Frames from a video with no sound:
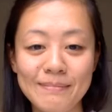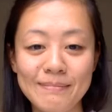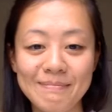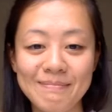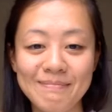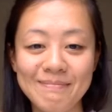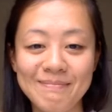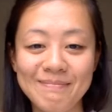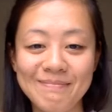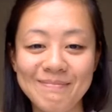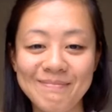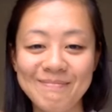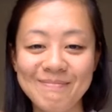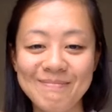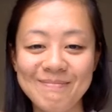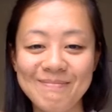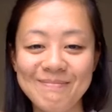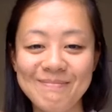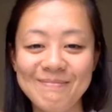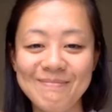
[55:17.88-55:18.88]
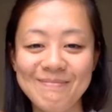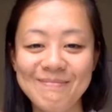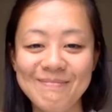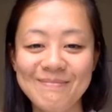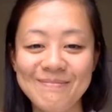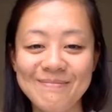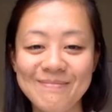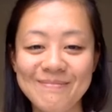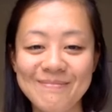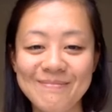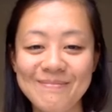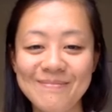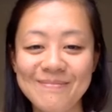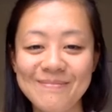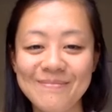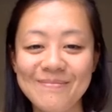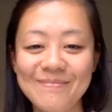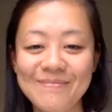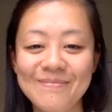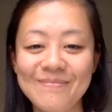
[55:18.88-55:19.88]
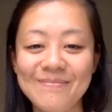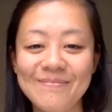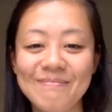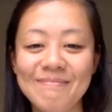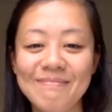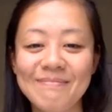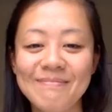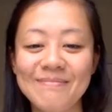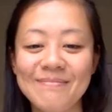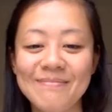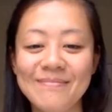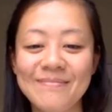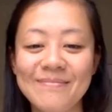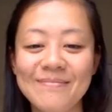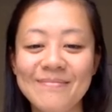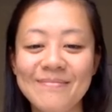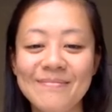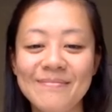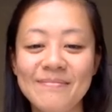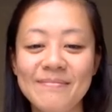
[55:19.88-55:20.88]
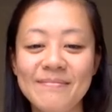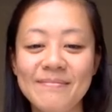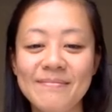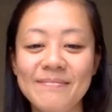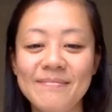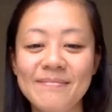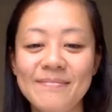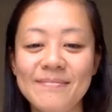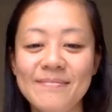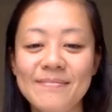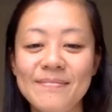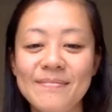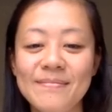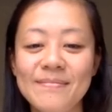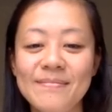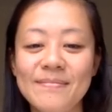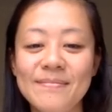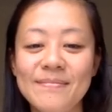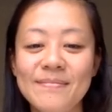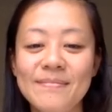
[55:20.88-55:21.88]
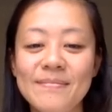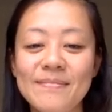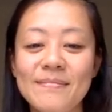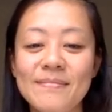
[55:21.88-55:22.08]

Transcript: The person shown says nothing.